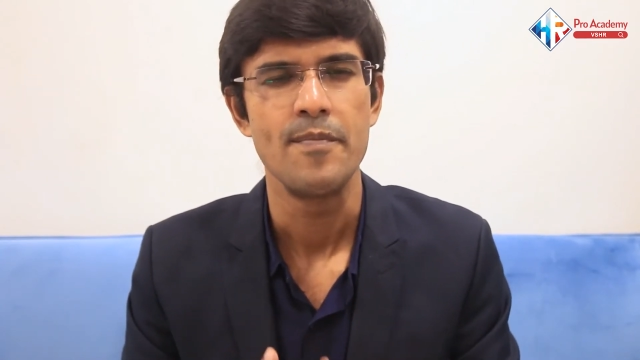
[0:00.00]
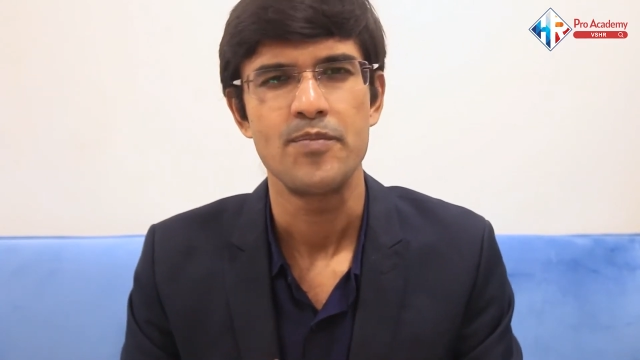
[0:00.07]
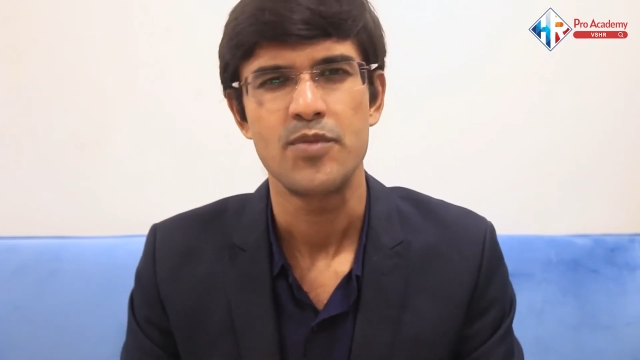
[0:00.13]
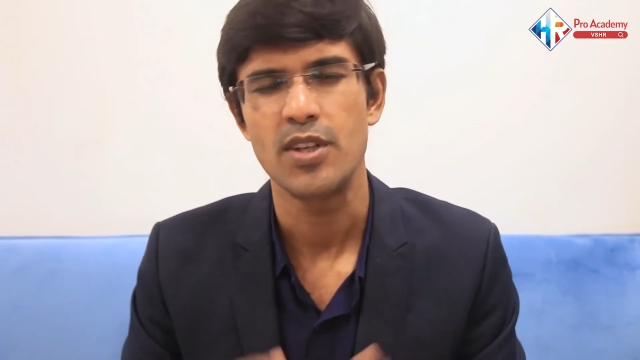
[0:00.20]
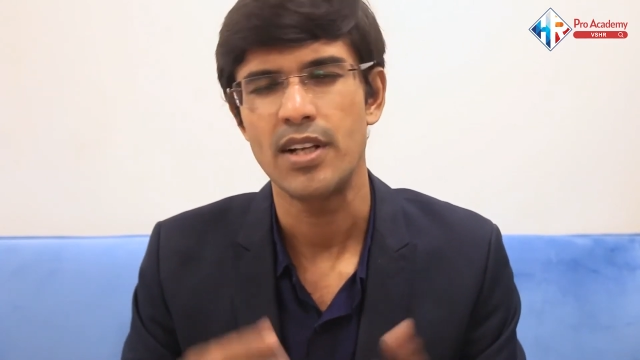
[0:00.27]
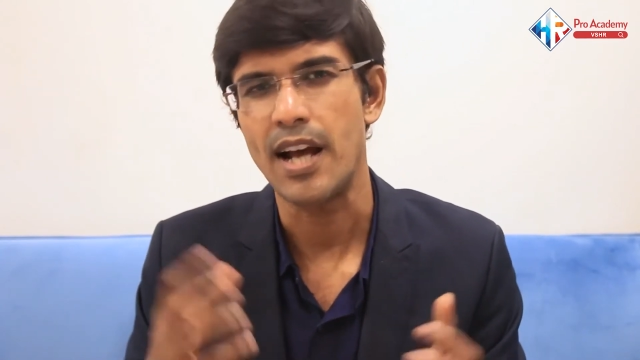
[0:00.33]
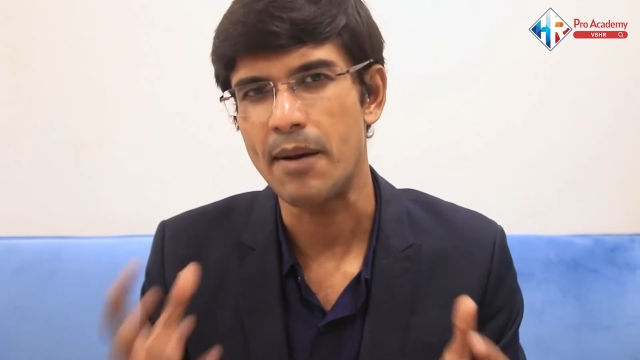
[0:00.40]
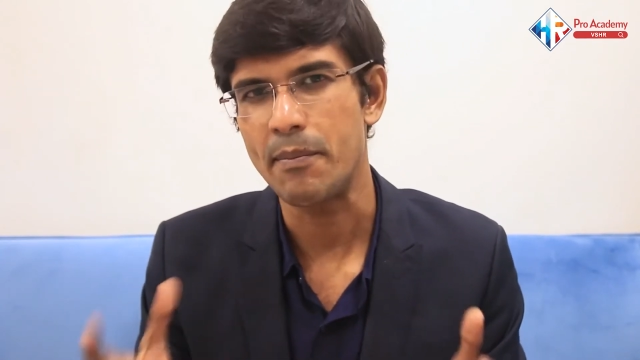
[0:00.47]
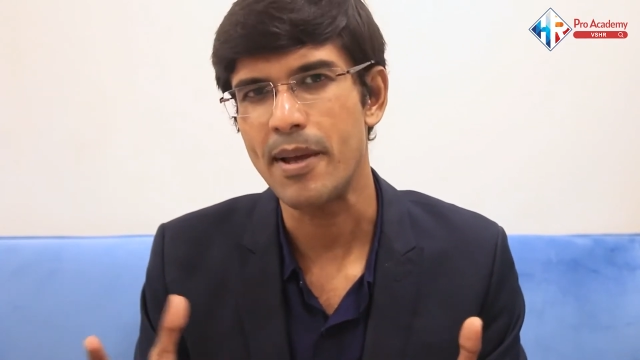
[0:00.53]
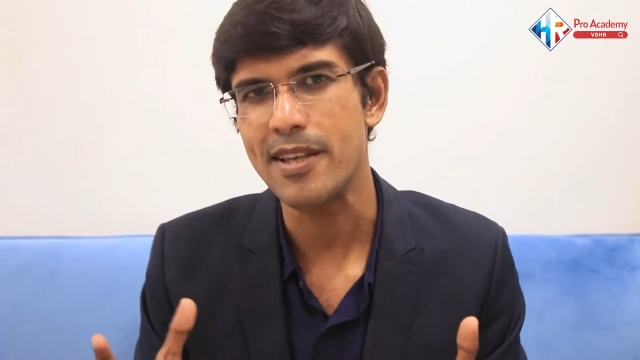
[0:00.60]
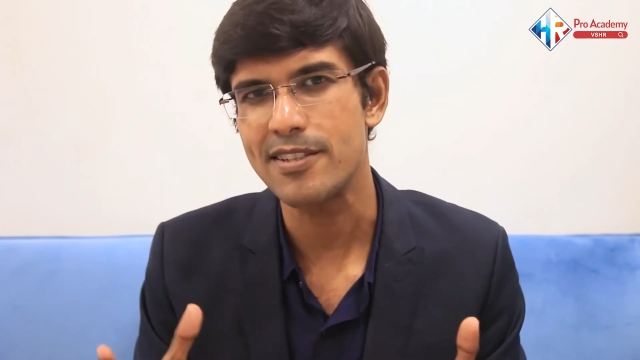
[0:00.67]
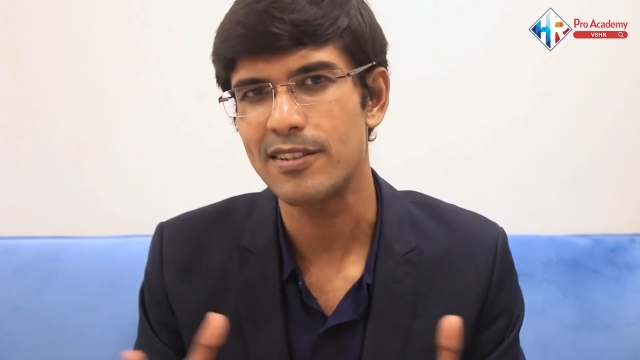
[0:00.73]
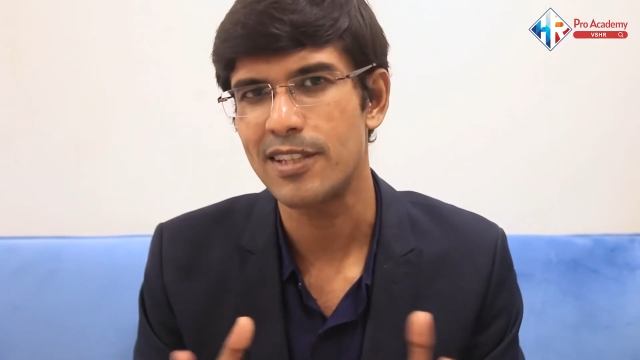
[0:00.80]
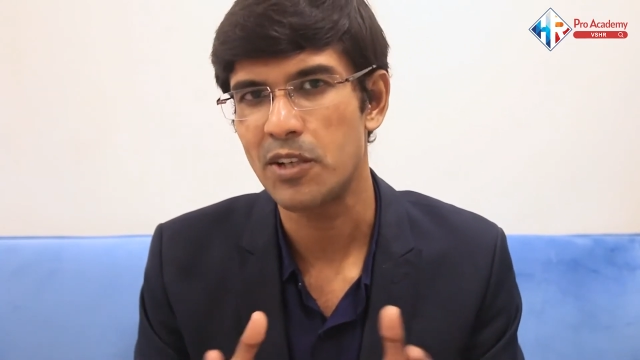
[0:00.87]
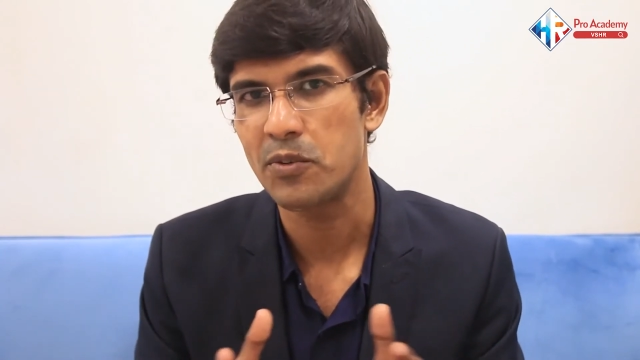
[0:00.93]
So in
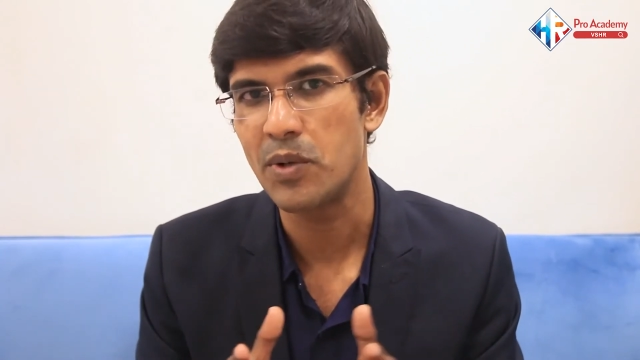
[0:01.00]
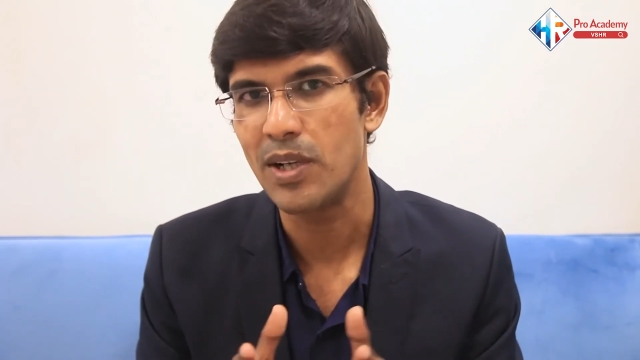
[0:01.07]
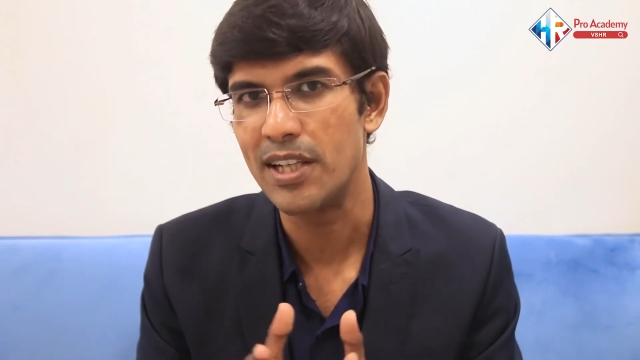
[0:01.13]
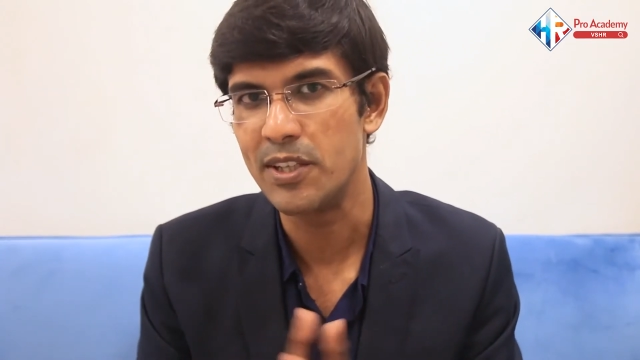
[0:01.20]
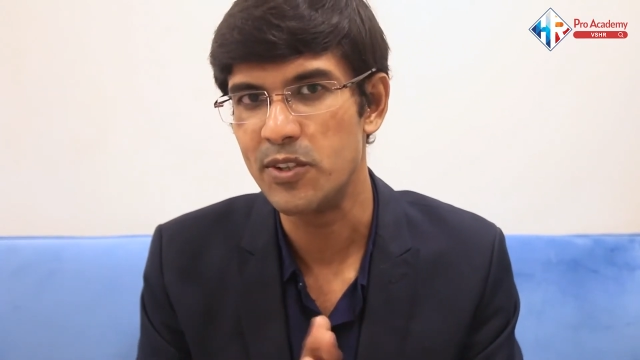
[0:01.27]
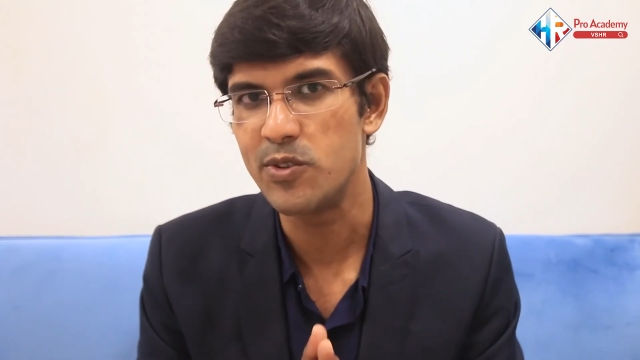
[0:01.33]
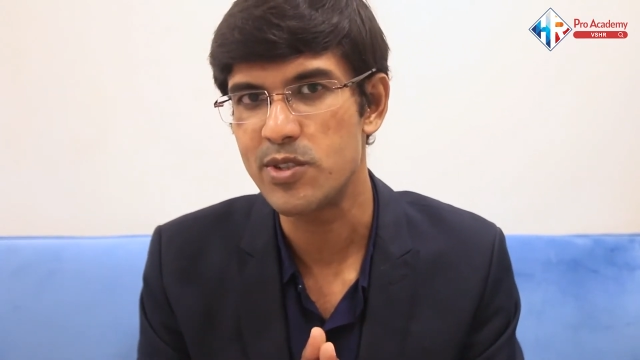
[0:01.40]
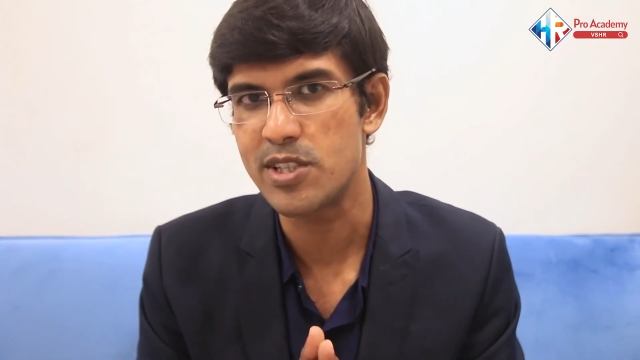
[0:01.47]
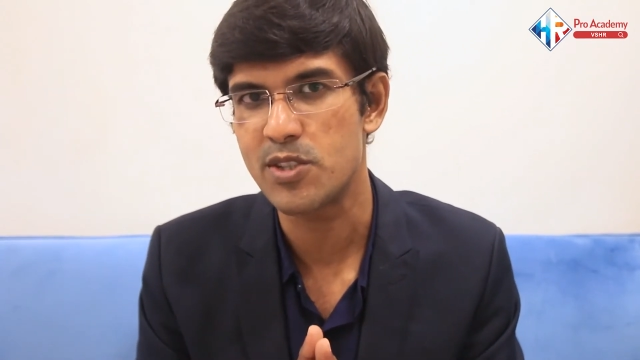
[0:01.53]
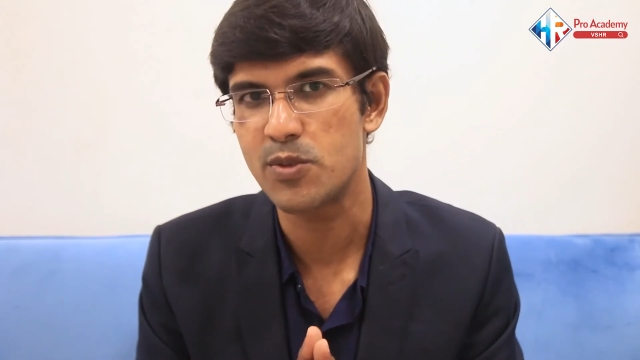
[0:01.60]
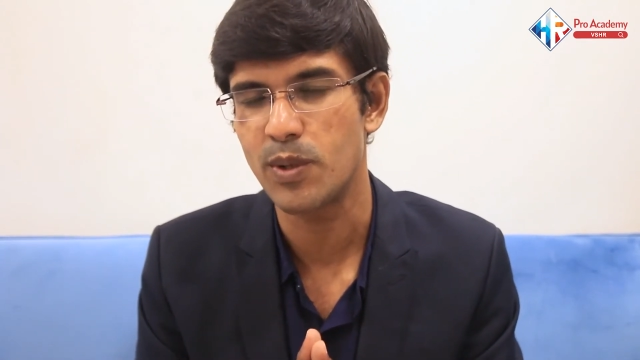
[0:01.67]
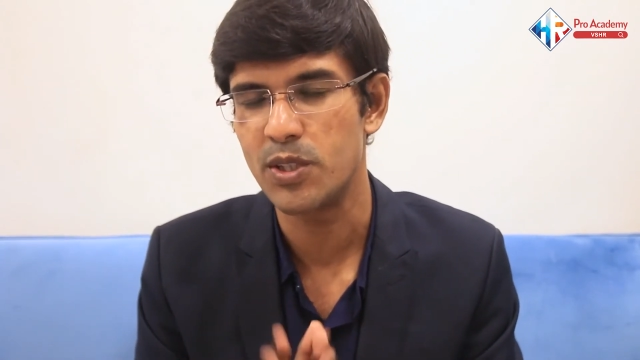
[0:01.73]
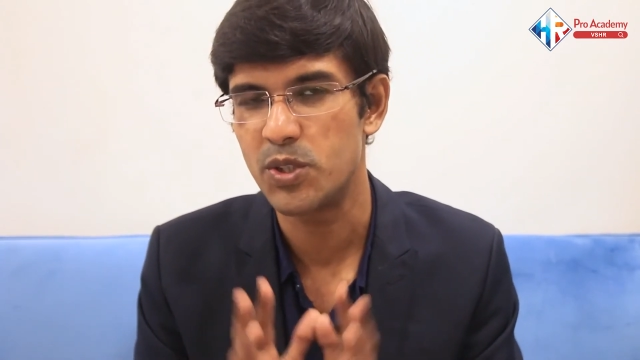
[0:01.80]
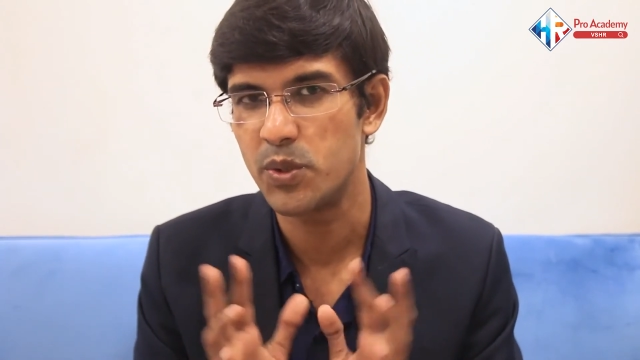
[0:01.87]
Amazon, they really use this one.